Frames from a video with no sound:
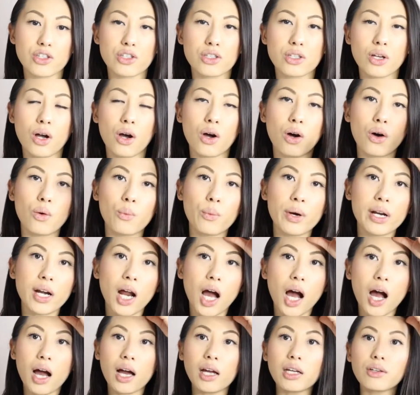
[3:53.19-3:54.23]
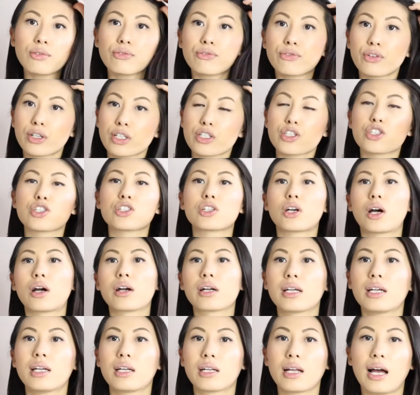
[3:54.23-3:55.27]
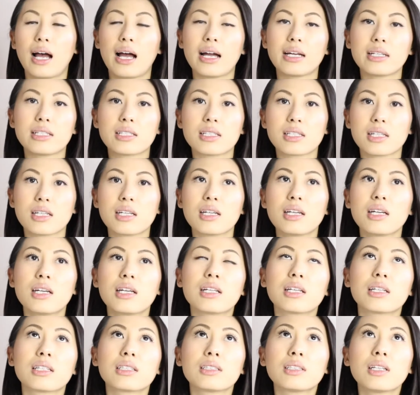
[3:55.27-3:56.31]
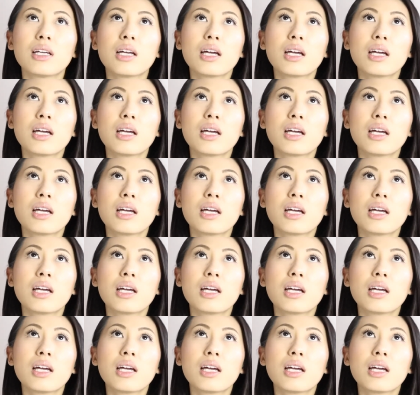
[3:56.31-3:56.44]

So when I first started, I did